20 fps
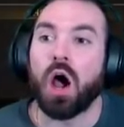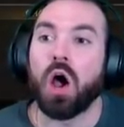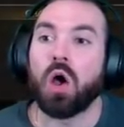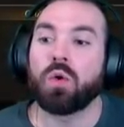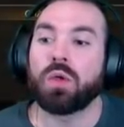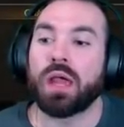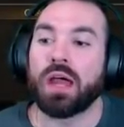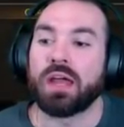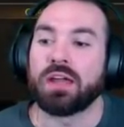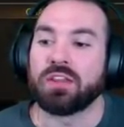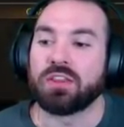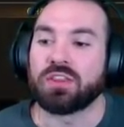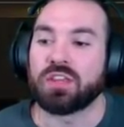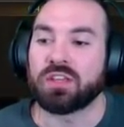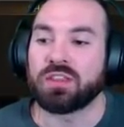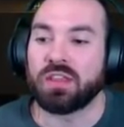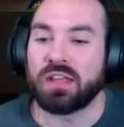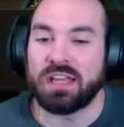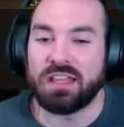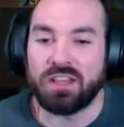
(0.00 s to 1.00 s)
Okay, the,
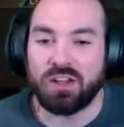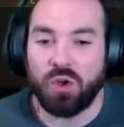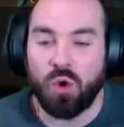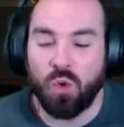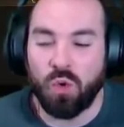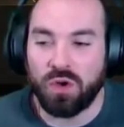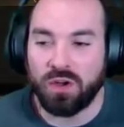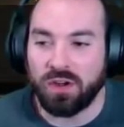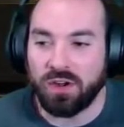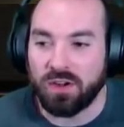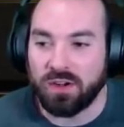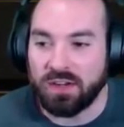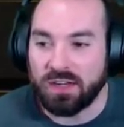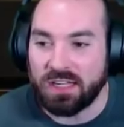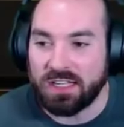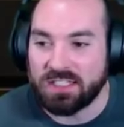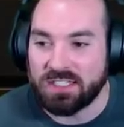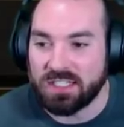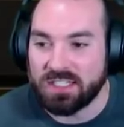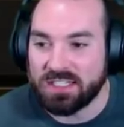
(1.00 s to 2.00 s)
in the corner,
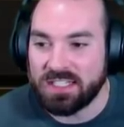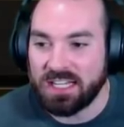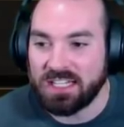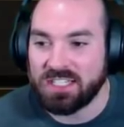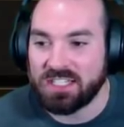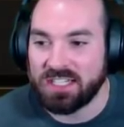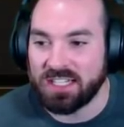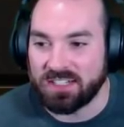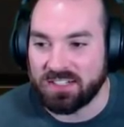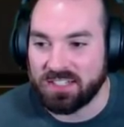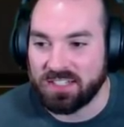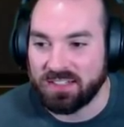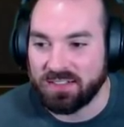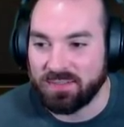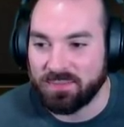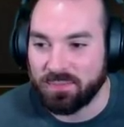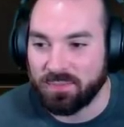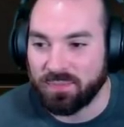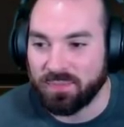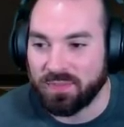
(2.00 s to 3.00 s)
it's a sextant,
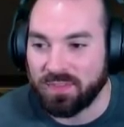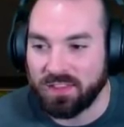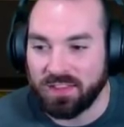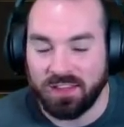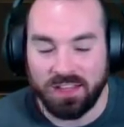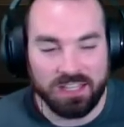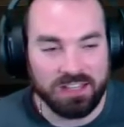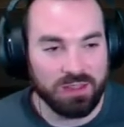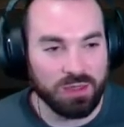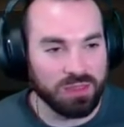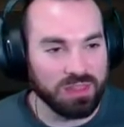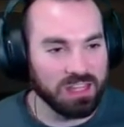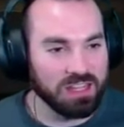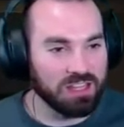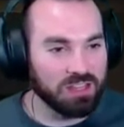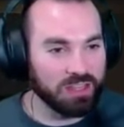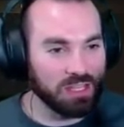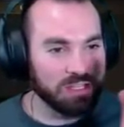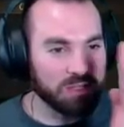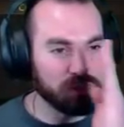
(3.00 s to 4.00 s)
like the thing
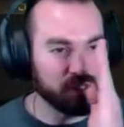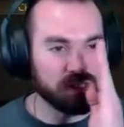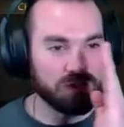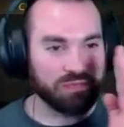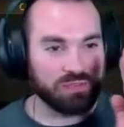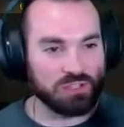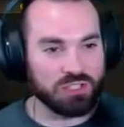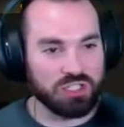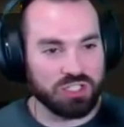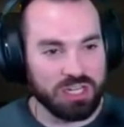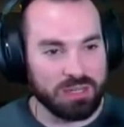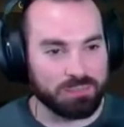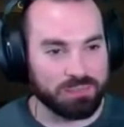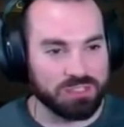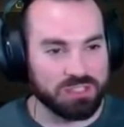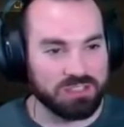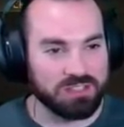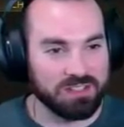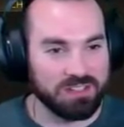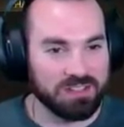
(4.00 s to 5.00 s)
that they used for
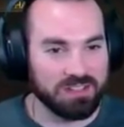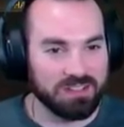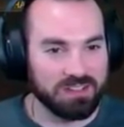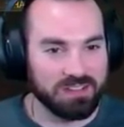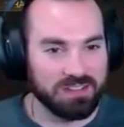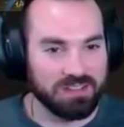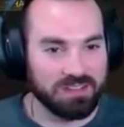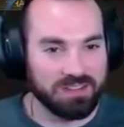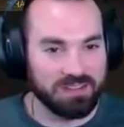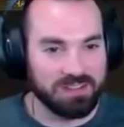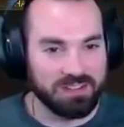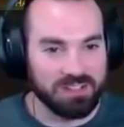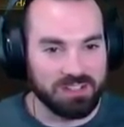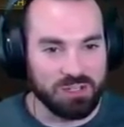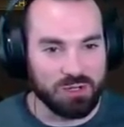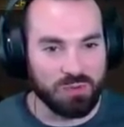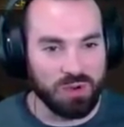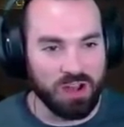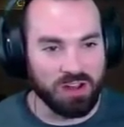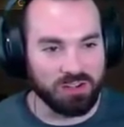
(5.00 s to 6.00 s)
ships.
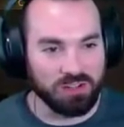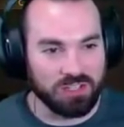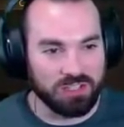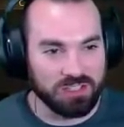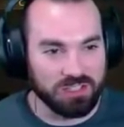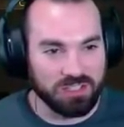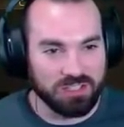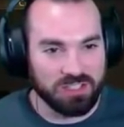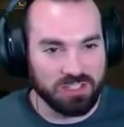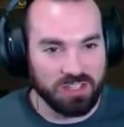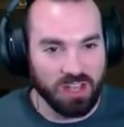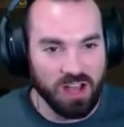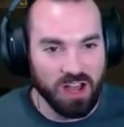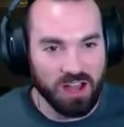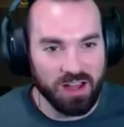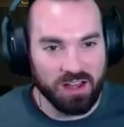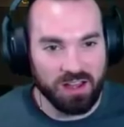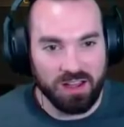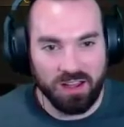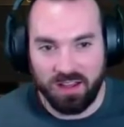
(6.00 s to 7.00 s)
You. oh yeah, yeah,
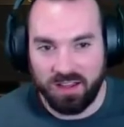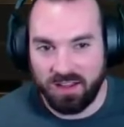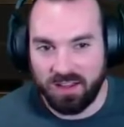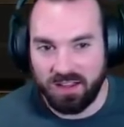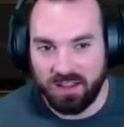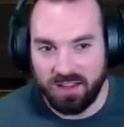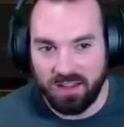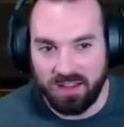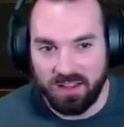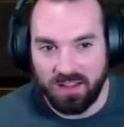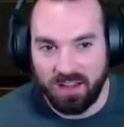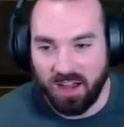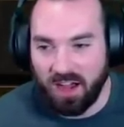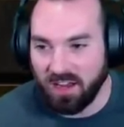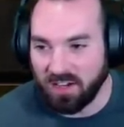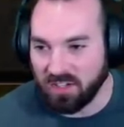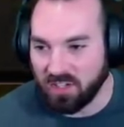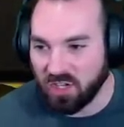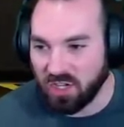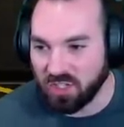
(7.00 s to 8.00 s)
that's the uh, settings.
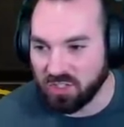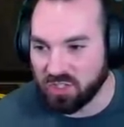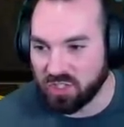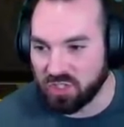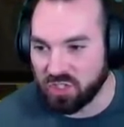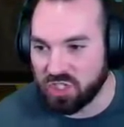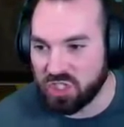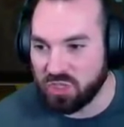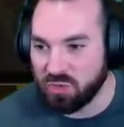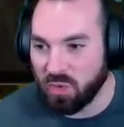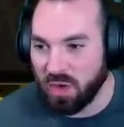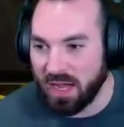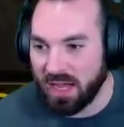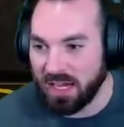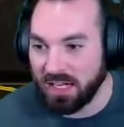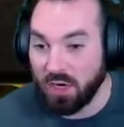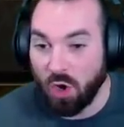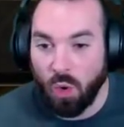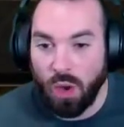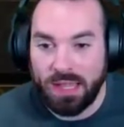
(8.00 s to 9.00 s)
Uncultured
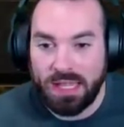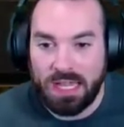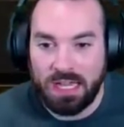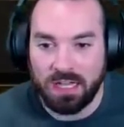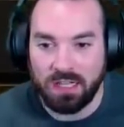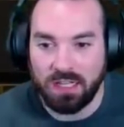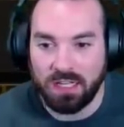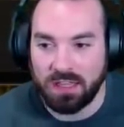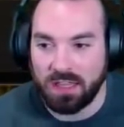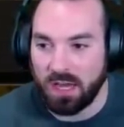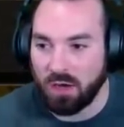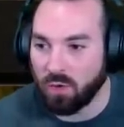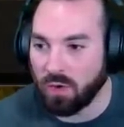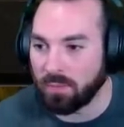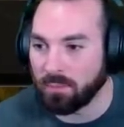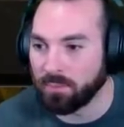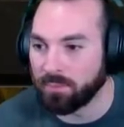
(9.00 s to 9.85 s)
swine. Oh, I can't click that one.